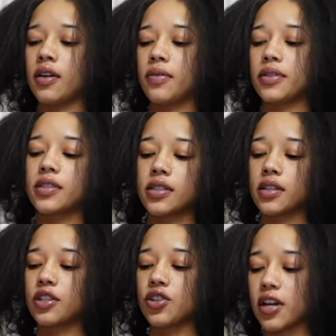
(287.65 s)
we're just
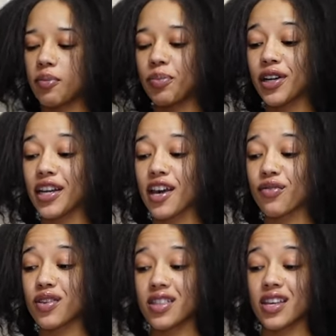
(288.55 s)
gonna try to put
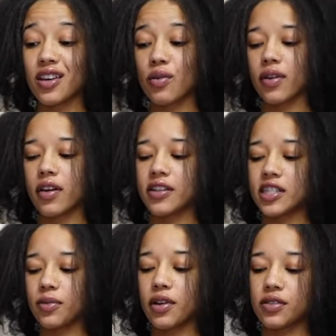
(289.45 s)
everything where it's
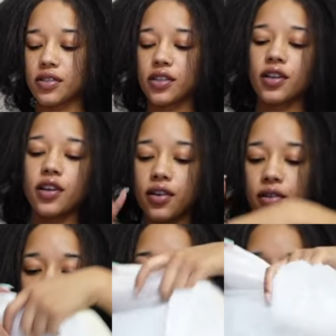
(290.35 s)
supposed to go.
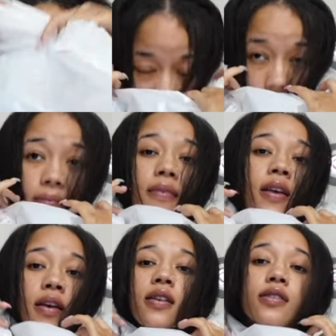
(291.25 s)

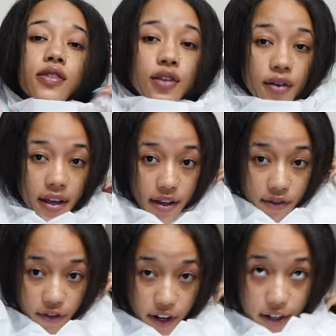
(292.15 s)
So head
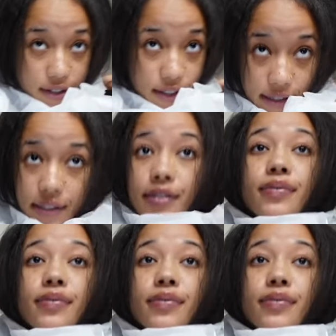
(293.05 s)
first.